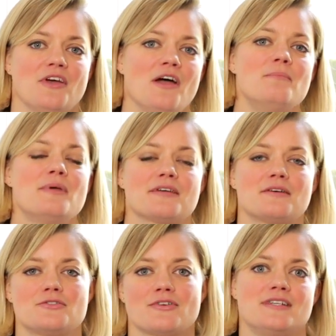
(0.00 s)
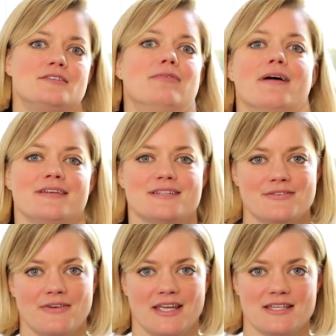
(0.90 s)
of mythical dreaded runner's
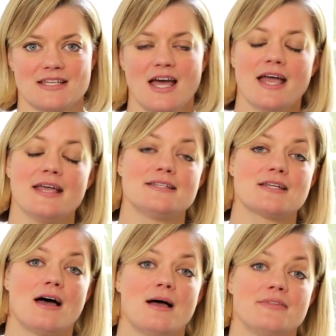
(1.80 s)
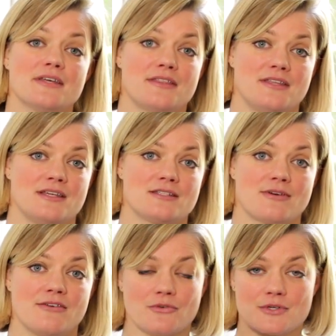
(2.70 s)
face. It's the other thing it's
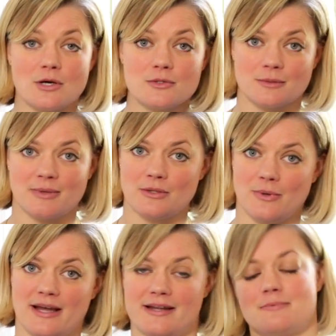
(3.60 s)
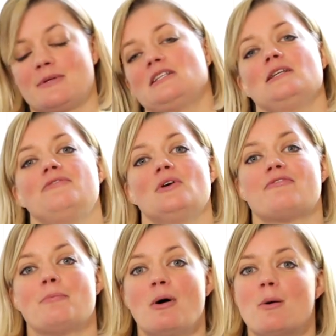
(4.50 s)
great for is holding back your hair, especially if you
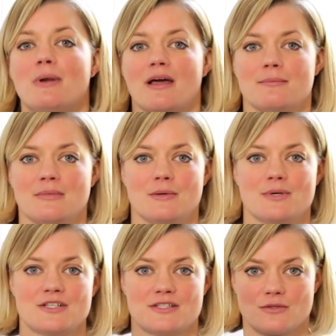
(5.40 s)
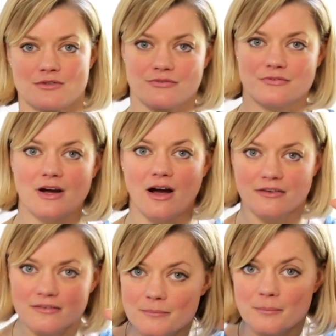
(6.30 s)
have a bob like me, which is sort of
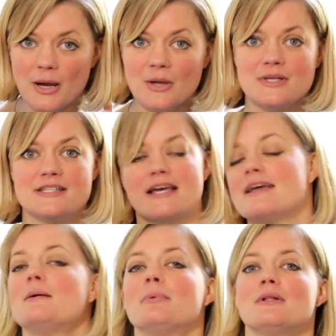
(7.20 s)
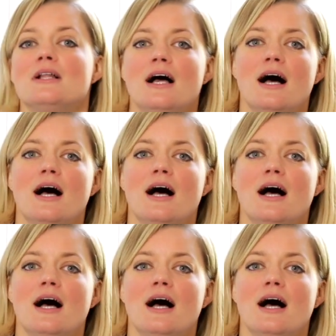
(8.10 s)
unponytailable.